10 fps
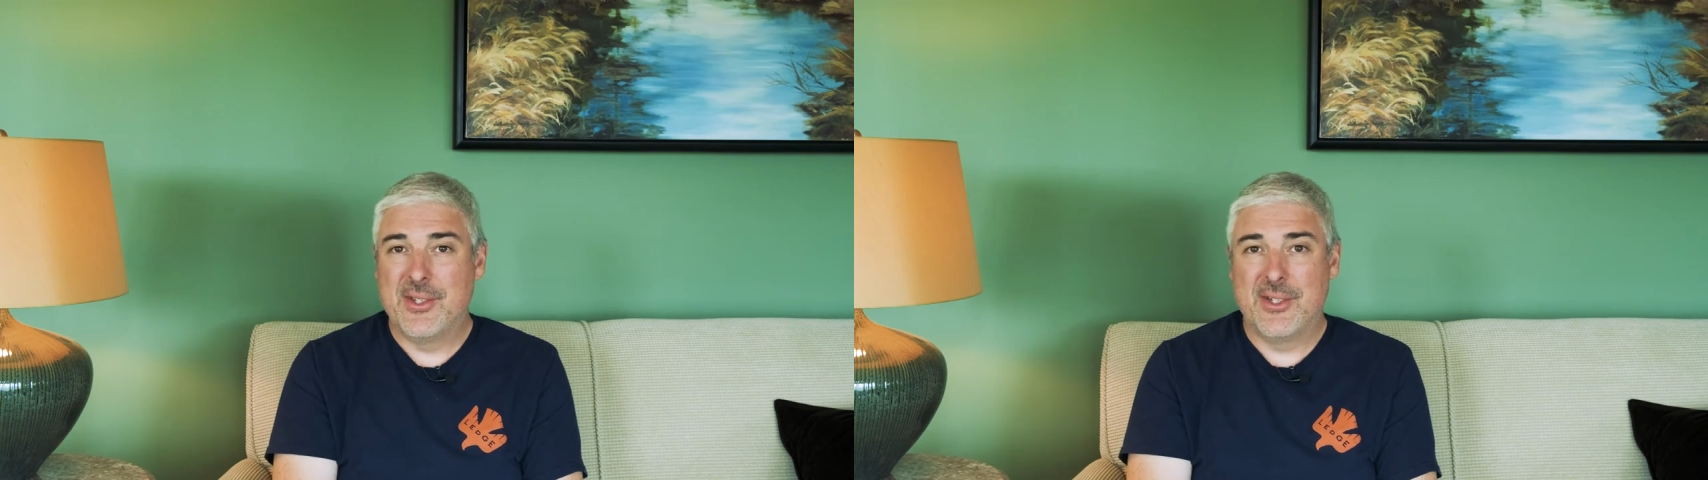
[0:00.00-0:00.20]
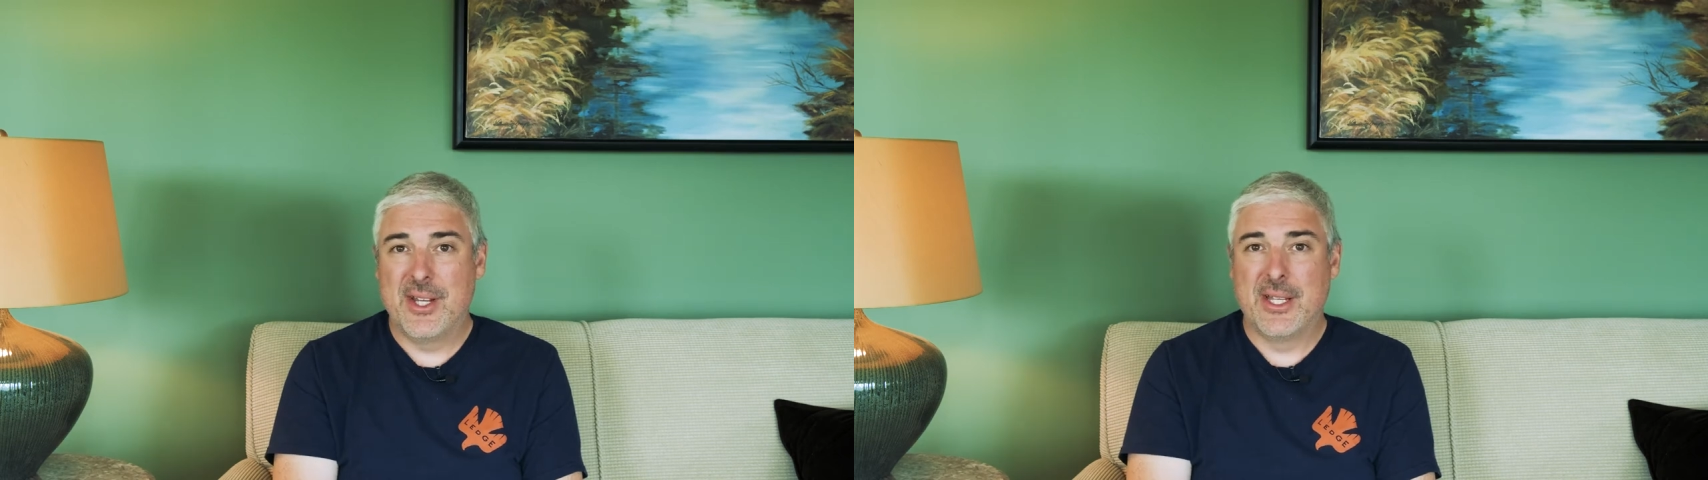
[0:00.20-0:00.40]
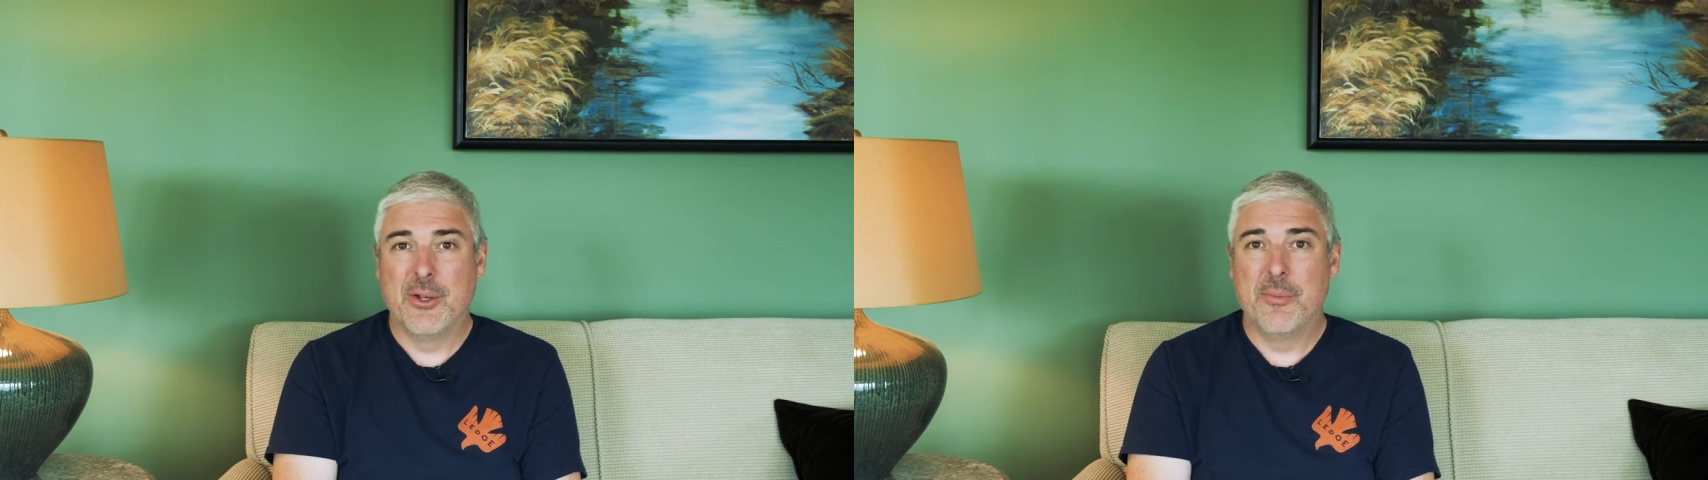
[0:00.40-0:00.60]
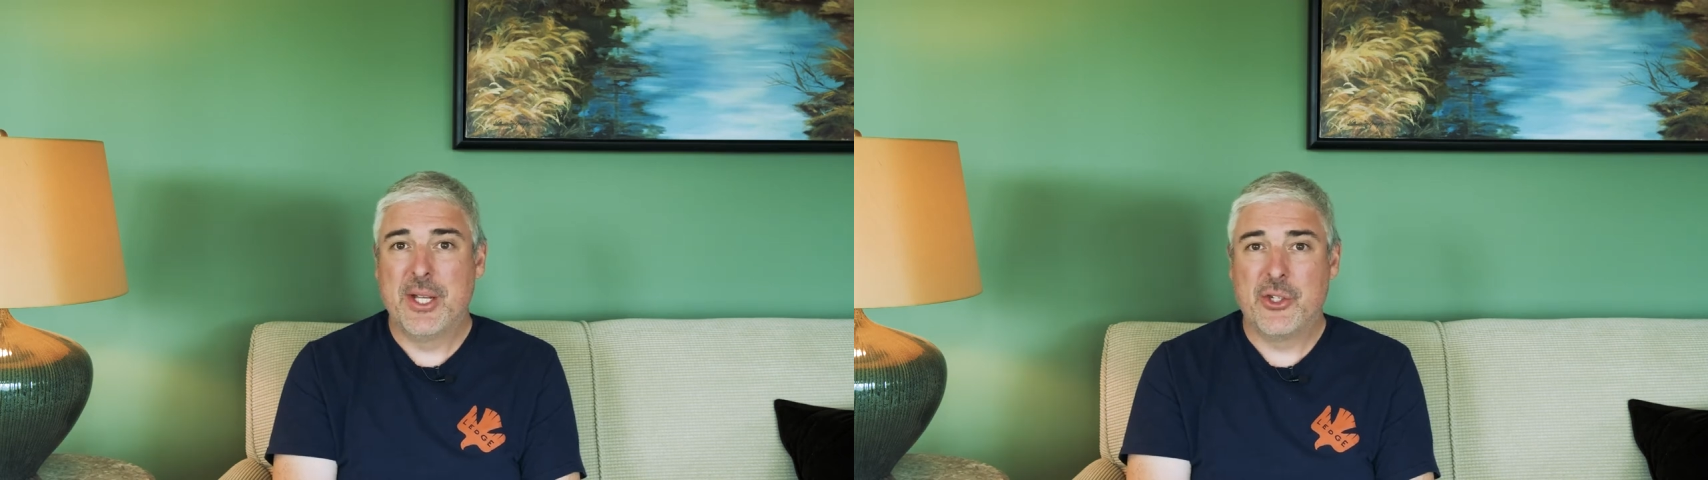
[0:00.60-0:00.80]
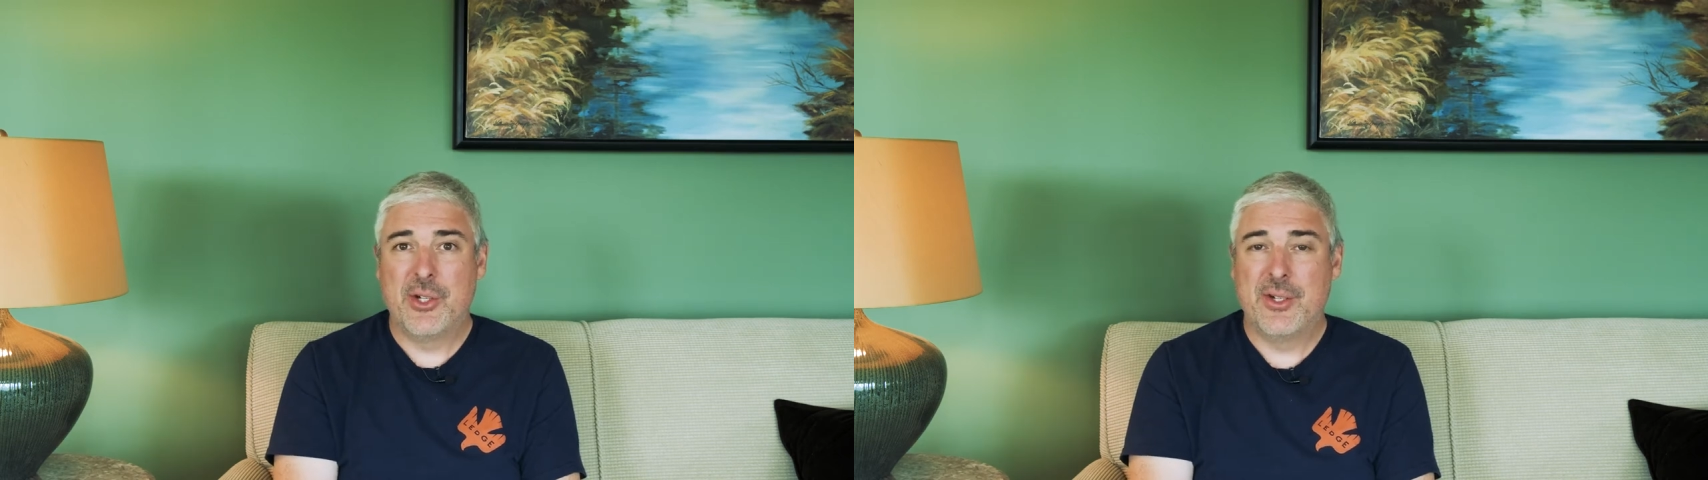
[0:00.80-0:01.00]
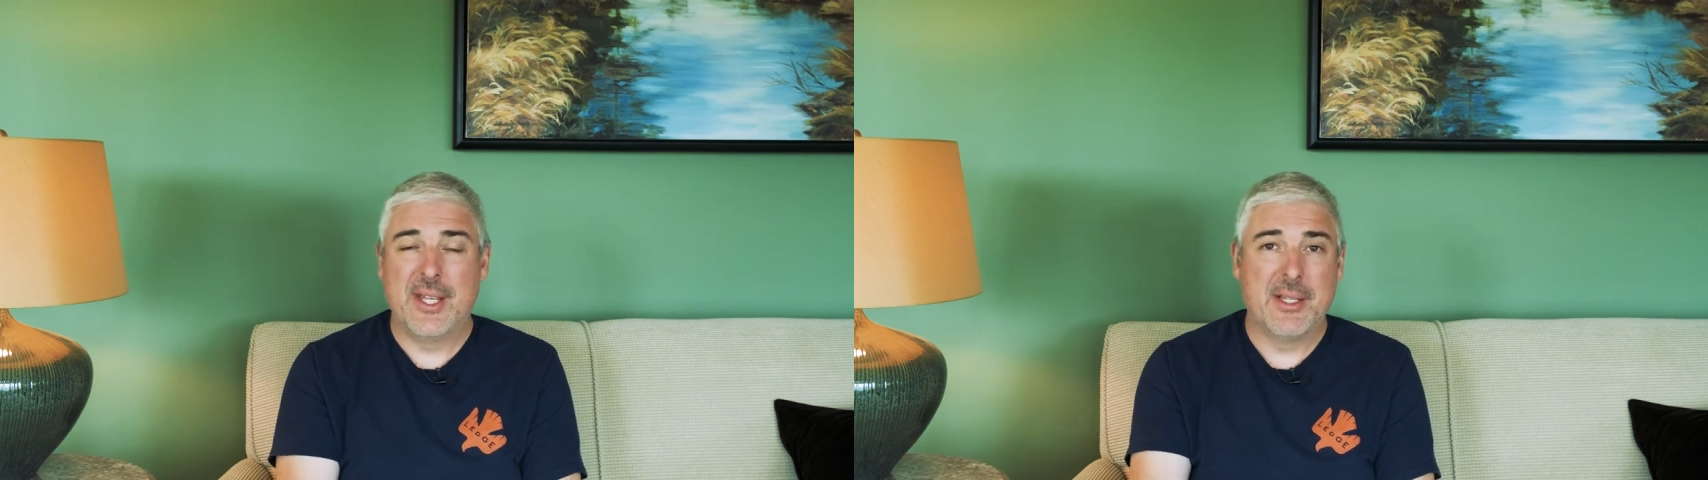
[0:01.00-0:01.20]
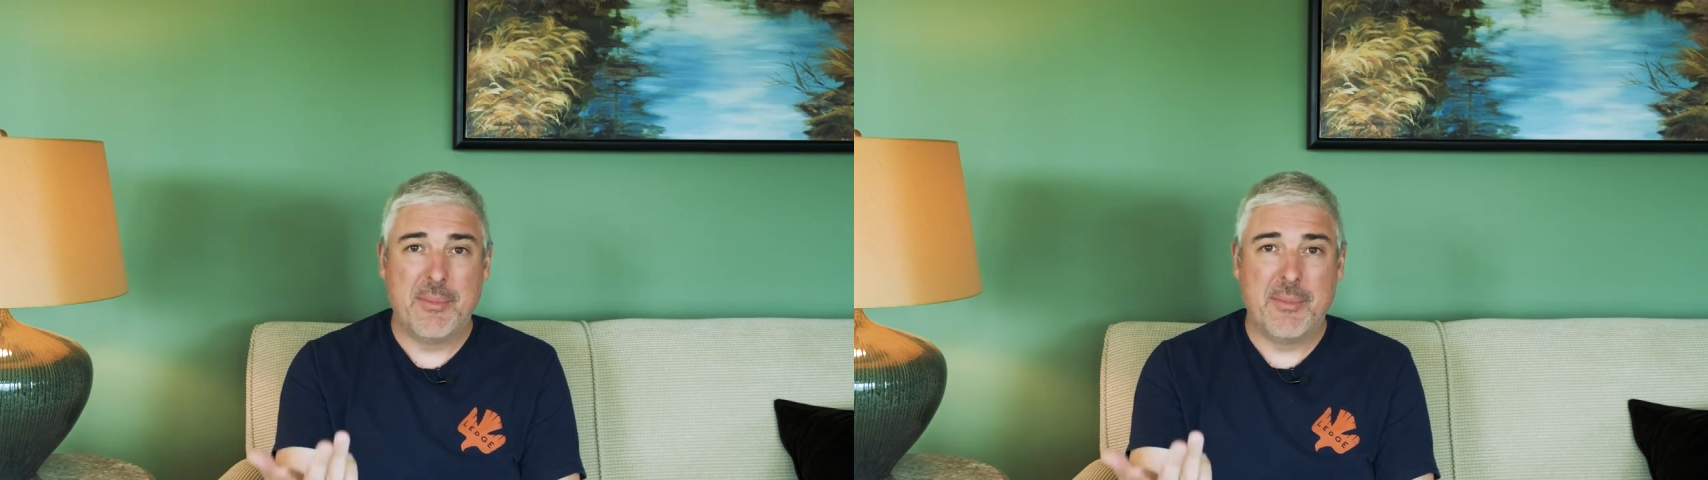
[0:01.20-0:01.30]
They're sending you a picture and that's